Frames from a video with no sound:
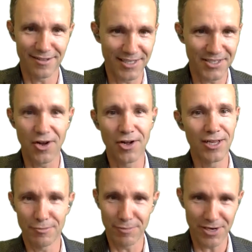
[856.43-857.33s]
That's all
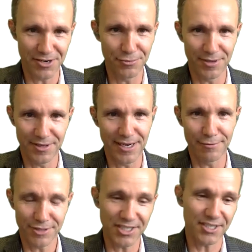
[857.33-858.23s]
I want to do in there,
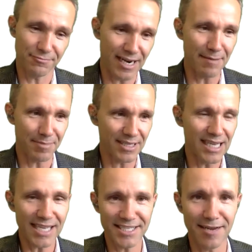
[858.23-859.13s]
which is what happened the
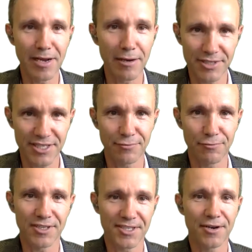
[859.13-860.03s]
last time I was in
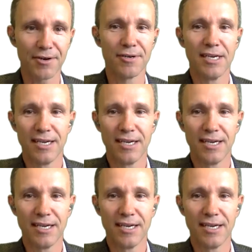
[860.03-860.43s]
one. So